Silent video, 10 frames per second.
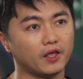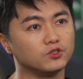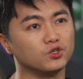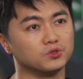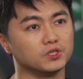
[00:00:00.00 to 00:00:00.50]

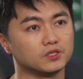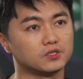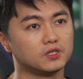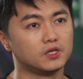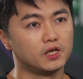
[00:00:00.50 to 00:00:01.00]

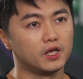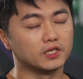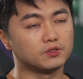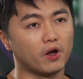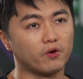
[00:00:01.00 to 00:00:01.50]
users,
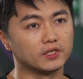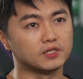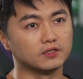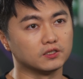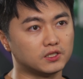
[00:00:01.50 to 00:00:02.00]
as well as
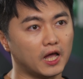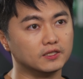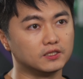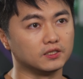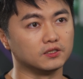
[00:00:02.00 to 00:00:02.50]

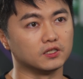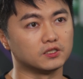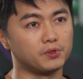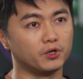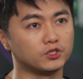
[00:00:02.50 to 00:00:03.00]
understanding the
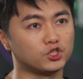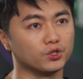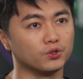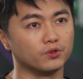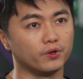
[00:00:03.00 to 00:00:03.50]

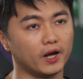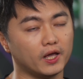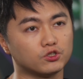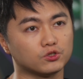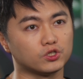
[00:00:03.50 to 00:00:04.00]
spiritual
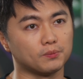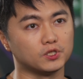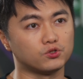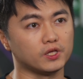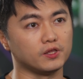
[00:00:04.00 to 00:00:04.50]
relationship
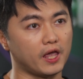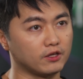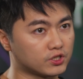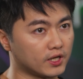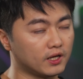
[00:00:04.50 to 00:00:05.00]
between
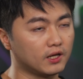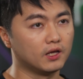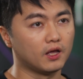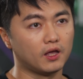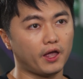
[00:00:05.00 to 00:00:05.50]
nature
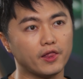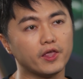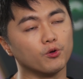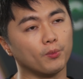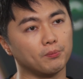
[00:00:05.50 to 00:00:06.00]
and
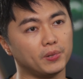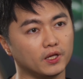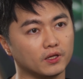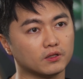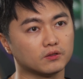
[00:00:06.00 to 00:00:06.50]
human
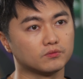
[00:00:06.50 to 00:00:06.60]
being.